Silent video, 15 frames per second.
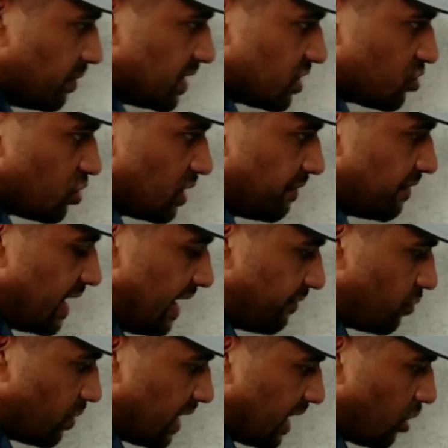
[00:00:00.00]
this two term we have
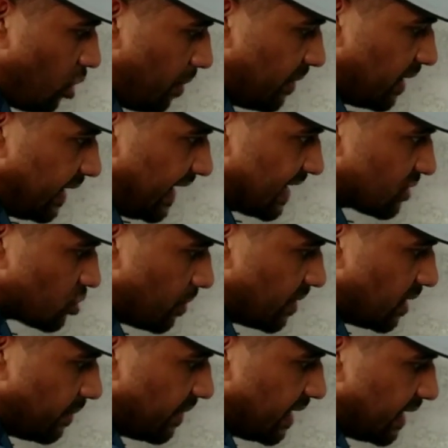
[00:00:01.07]
to take common, x
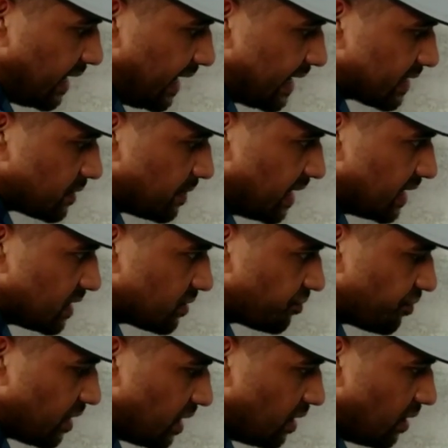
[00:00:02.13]
common, remaining x minus
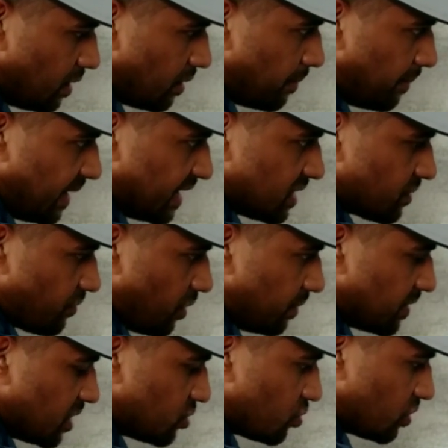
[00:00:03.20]
3 minus,
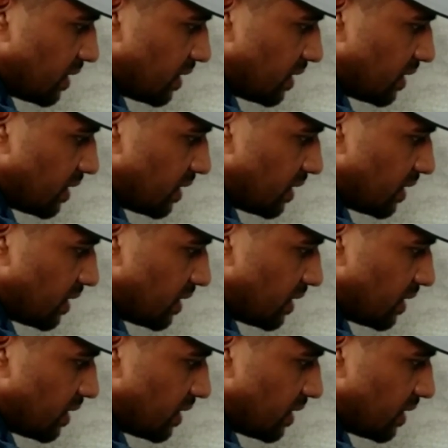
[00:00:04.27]
from this two